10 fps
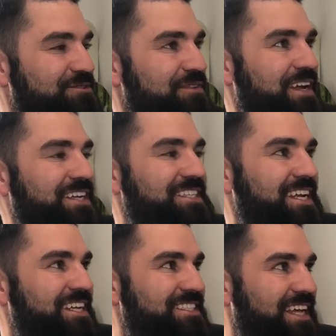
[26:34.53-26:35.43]
It was funny. I just
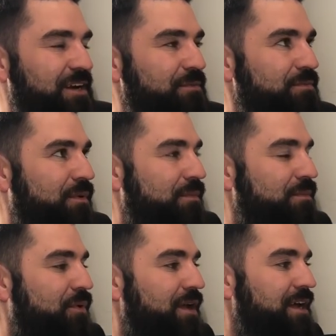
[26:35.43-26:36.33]
had a designer
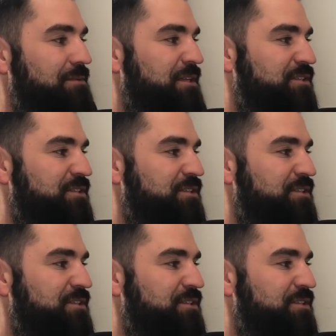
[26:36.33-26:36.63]
point out to me.